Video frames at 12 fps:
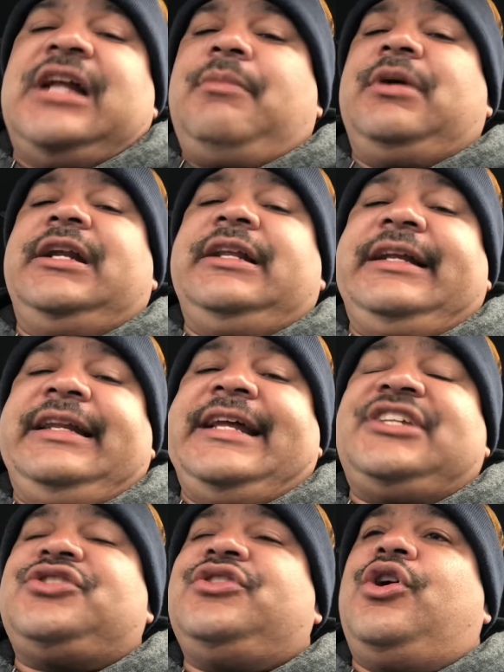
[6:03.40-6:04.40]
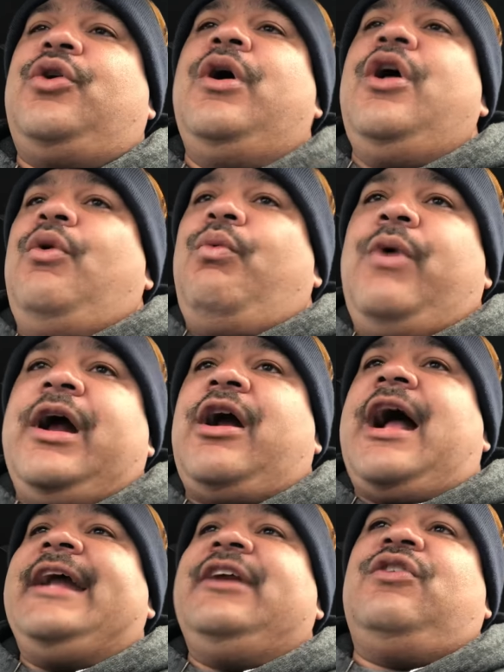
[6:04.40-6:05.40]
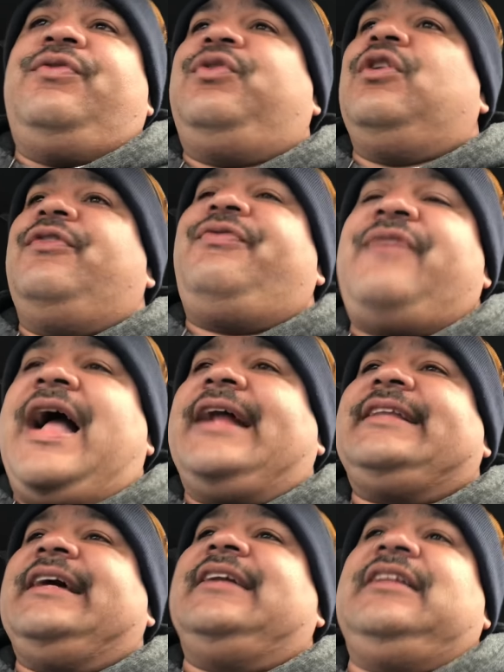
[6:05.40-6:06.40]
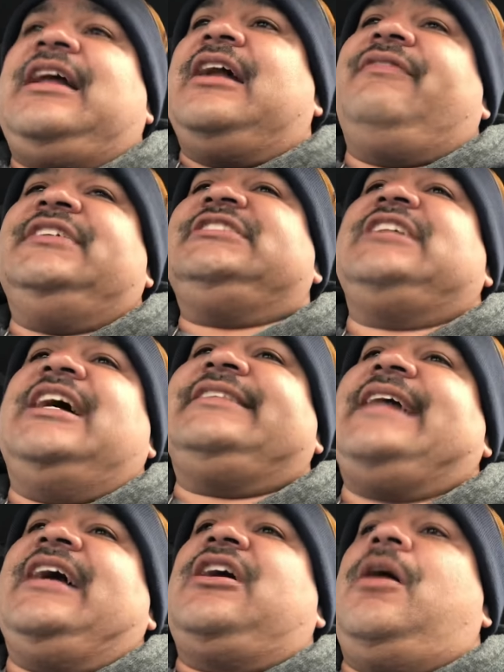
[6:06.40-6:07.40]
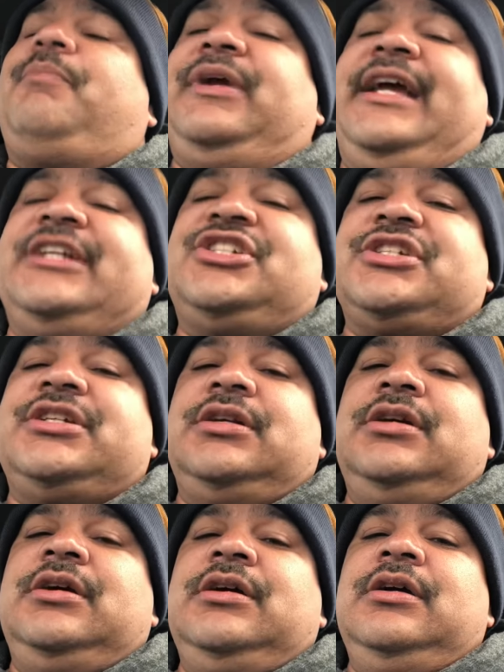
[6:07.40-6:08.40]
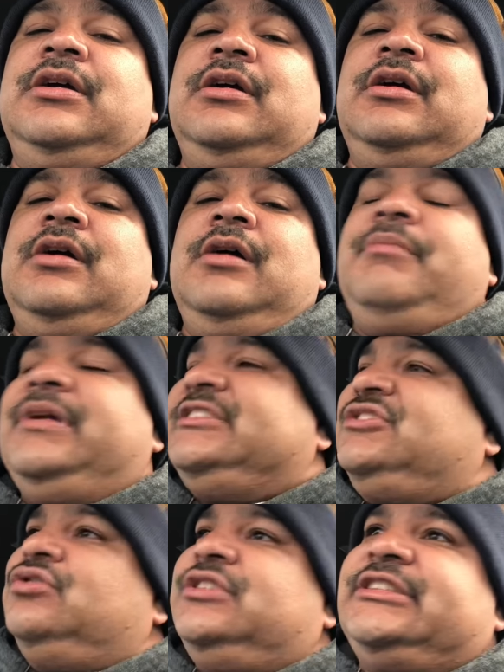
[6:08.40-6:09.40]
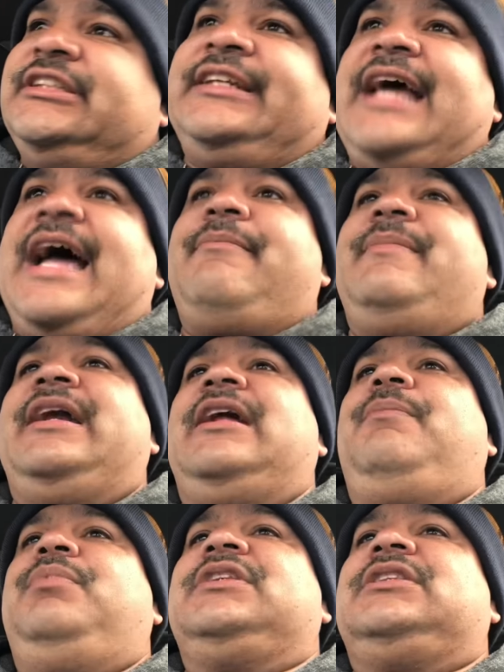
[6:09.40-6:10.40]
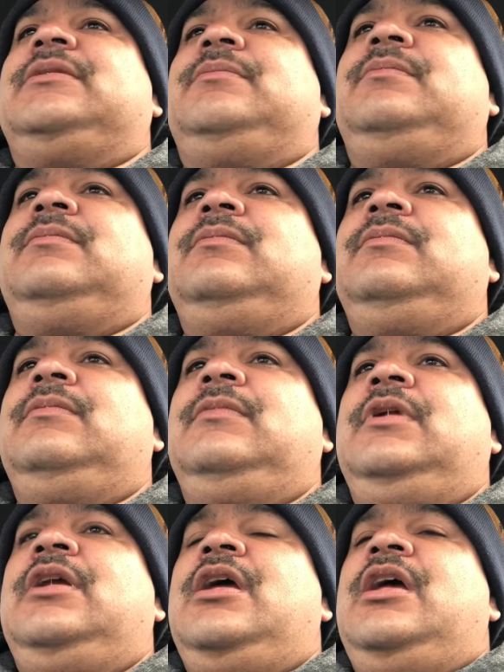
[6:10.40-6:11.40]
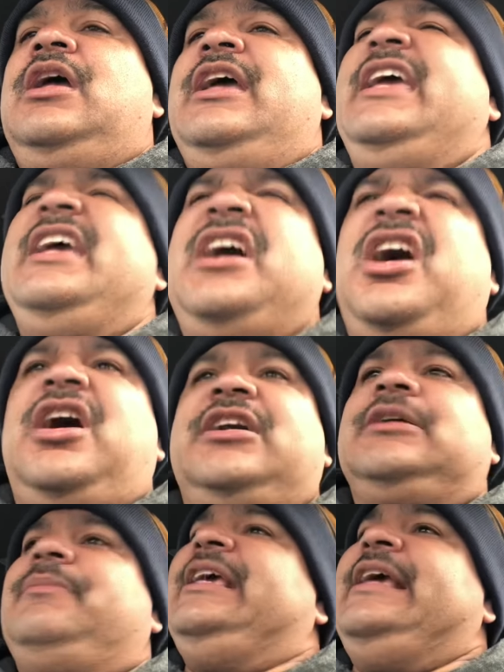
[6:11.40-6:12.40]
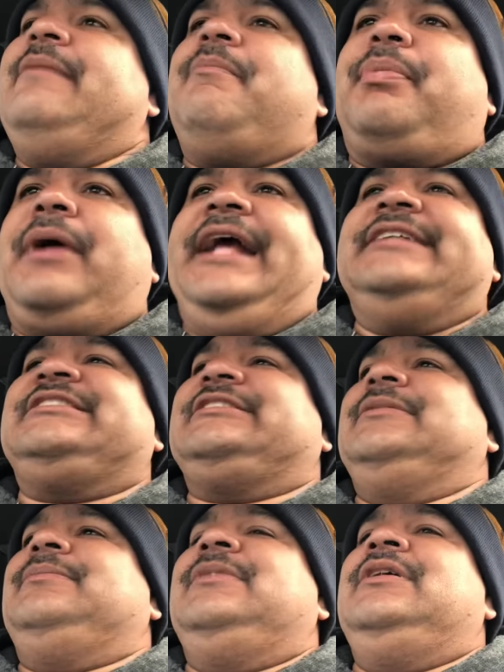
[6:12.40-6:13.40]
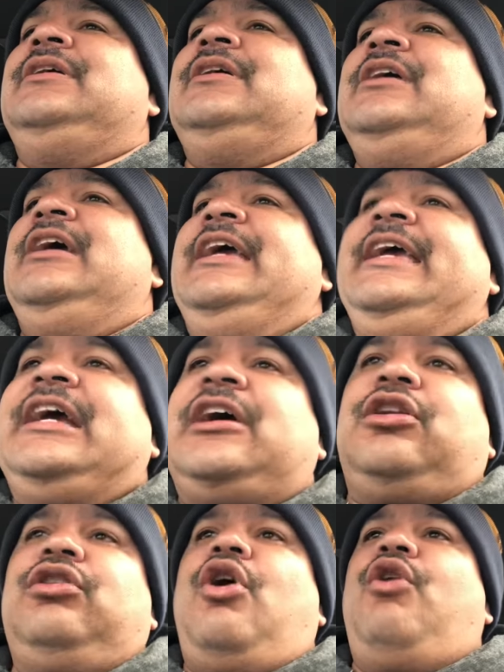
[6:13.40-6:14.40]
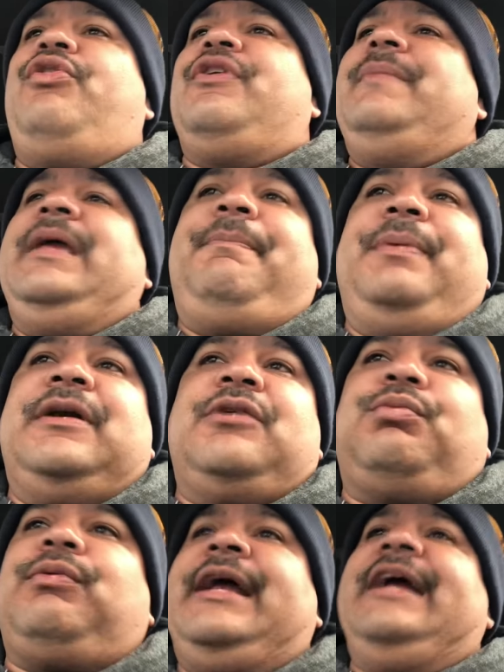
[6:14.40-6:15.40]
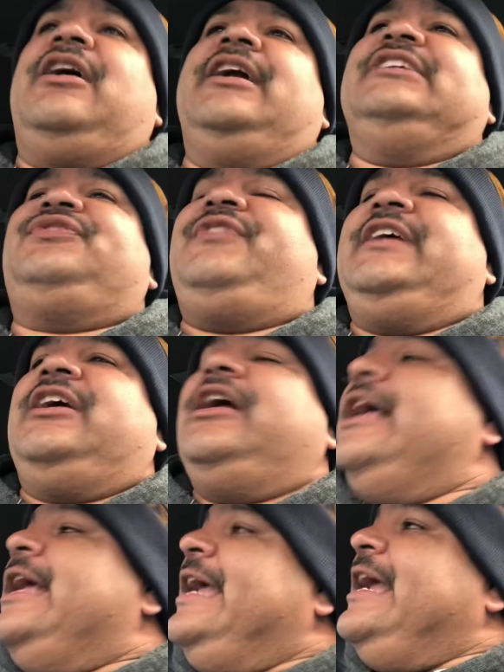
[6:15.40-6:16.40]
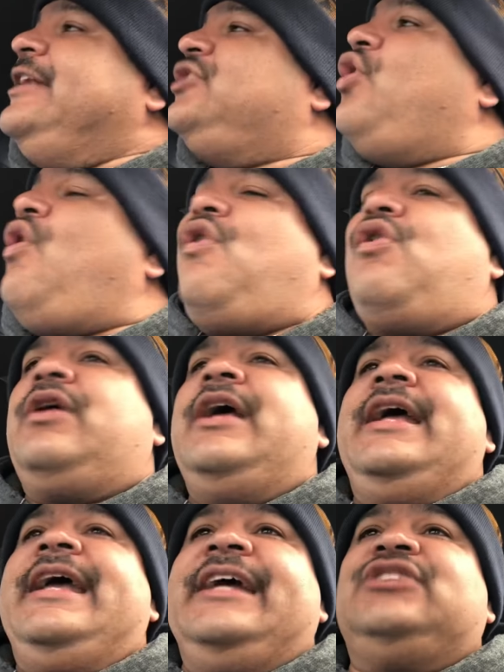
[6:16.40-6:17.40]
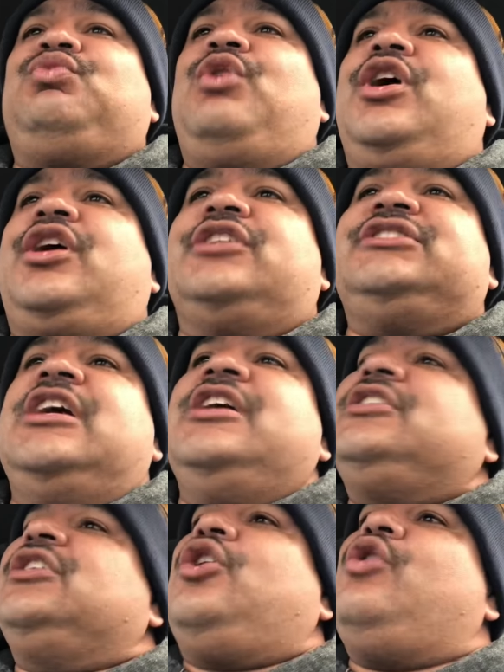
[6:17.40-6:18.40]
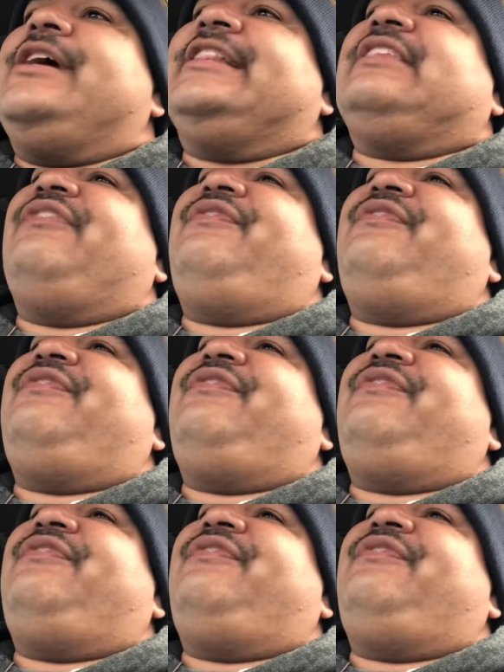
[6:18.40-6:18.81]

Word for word: I'm going to let you know where I know for a fact that a lot of us got that comprehension. But as soon as the dad met up with them, he hugged them. He embraced them. He clothed them. He put a ring on his finger. He told his workers to go get the